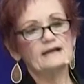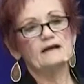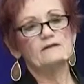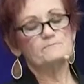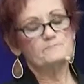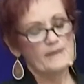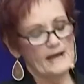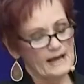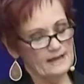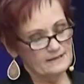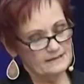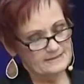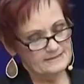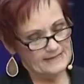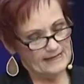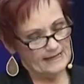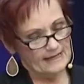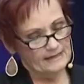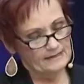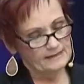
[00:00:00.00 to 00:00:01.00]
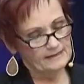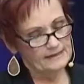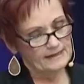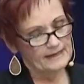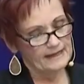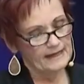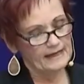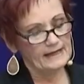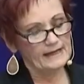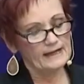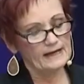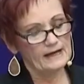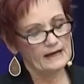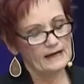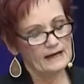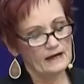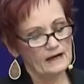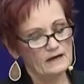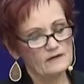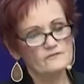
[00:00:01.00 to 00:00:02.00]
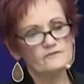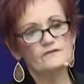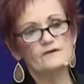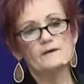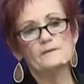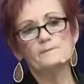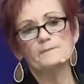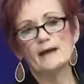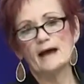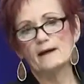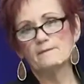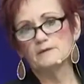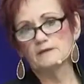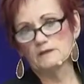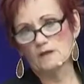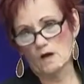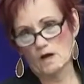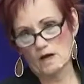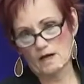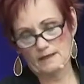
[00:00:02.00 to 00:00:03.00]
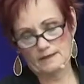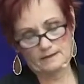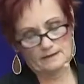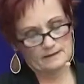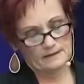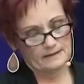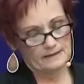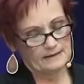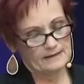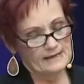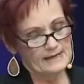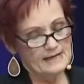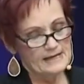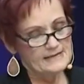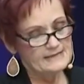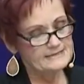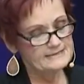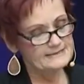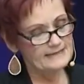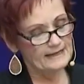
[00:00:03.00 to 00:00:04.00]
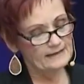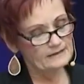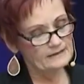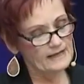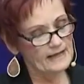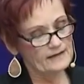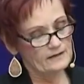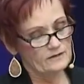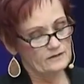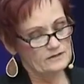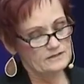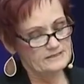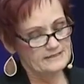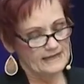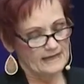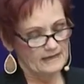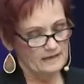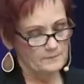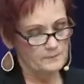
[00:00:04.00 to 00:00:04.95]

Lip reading: of Baladan, king of Babylon, sent letters and a